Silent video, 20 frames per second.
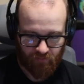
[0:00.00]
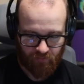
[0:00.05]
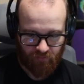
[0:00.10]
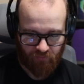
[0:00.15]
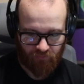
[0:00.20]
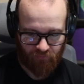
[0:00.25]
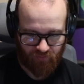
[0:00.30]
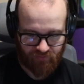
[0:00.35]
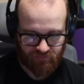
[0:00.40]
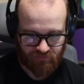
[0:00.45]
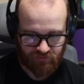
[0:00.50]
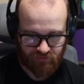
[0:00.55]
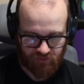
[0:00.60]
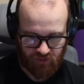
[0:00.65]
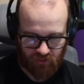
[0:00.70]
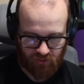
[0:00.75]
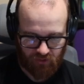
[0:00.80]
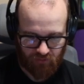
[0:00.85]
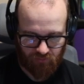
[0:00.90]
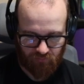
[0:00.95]
Threatens
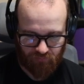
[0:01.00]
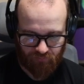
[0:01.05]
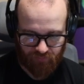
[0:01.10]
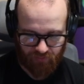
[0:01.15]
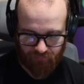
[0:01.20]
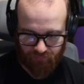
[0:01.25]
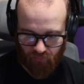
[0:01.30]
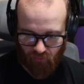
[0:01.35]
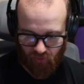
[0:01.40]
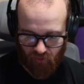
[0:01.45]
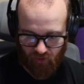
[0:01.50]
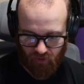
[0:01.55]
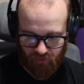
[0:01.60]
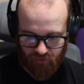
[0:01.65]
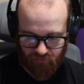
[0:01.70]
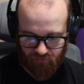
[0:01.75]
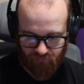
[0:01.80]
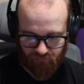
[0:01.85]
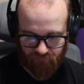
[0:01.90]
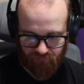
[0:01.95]
big boy
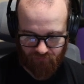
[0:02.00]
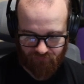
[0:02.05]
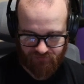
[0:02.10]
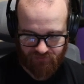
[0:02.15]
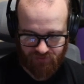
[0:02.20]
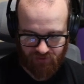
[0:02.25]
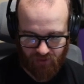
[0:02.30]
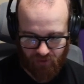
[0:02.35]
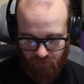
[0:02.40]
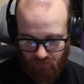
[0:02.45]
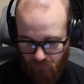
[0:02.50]
150 hit.